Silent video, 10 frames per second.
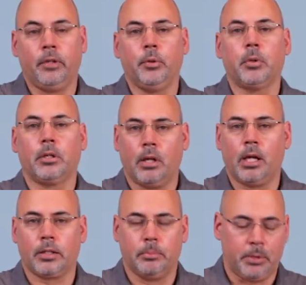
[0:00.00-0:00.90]
you want to
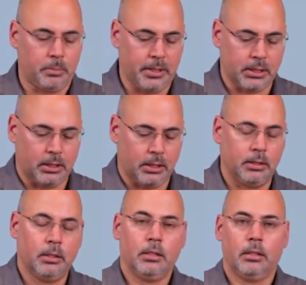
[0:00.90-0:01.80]
lock the ball basically
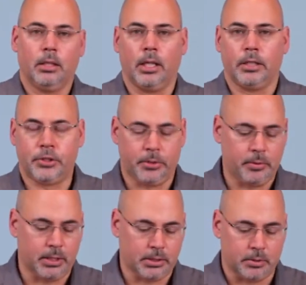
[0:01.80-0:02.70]
to
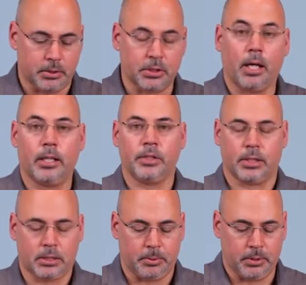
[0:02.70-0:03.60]
this so it's not
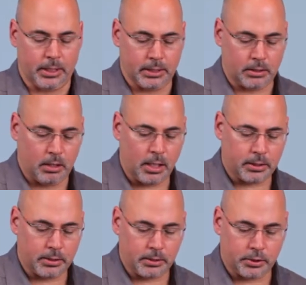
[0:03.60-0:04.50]
adjustable and it's
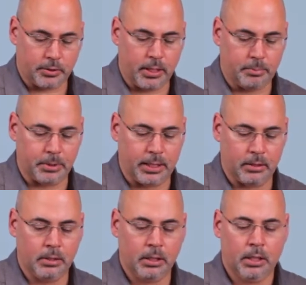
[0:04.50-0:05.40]
locked straight up and
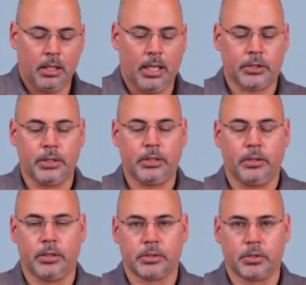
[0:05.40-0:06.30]
down, actually you
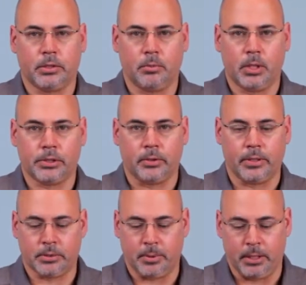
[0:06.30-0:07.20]
can install the washer
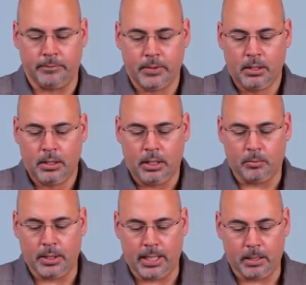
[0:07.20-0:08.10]
this way. And
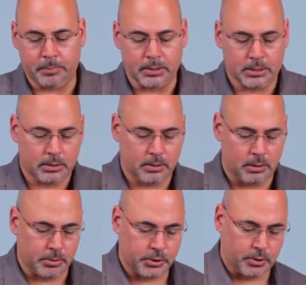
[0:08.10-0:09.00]
what happens, here
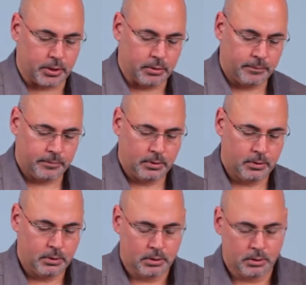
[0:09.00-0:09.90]
we'll show you.
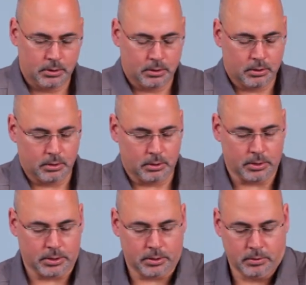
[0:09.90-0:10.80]

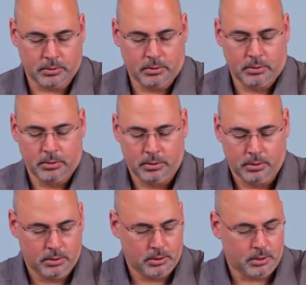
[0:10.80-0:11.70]

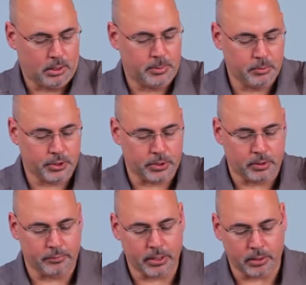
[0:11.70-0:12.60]
We're shooting
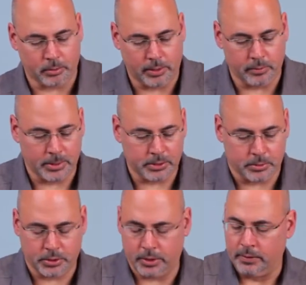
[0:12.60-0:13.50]
a video, right? We might as well
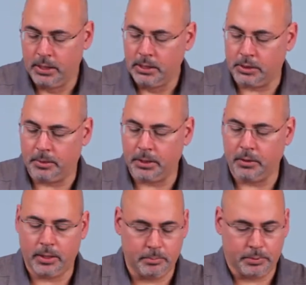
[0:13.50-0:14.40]
show you. So I'm going to go
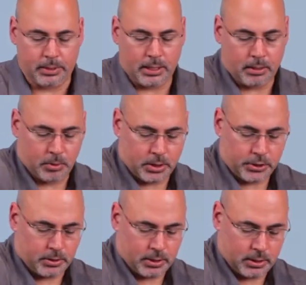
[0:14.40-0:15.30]
ahead and put that
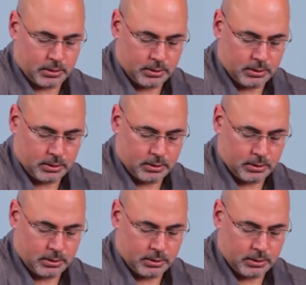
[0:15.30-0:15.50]
washer on